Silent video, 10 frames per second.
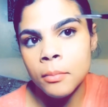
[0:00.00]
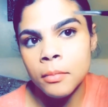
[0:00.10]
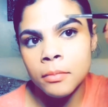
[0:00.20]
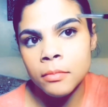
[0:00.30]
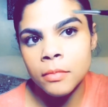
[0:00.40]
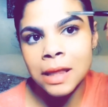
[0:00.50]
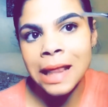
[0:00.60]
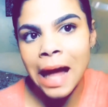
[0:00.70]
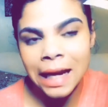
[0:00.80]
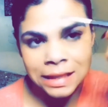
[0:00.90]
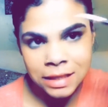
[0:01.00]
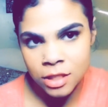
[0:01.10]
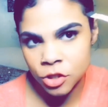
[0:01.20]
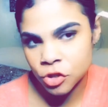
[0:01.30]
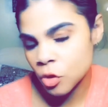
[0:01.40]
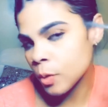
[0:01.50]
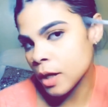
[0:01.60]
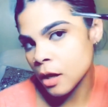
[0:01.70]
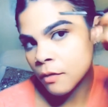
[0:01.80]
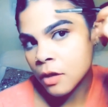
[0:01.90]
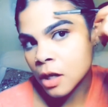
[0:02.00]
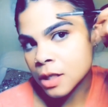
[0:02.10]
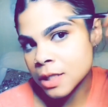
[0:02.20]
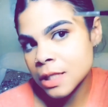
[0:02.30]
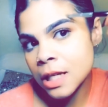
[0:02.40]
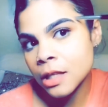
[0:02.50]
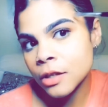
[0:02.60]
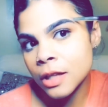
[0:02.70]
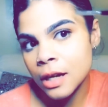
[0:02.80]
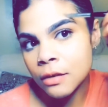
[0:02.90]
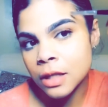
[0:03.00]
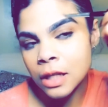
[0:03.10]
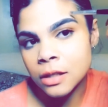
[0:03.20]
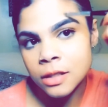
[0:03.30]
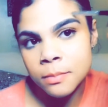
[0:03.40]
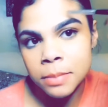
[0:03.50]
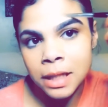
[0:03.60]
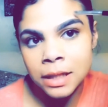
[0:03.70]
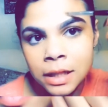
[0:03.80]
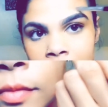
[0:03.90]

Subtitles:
lines showing of the concealer, that everything looks blended in.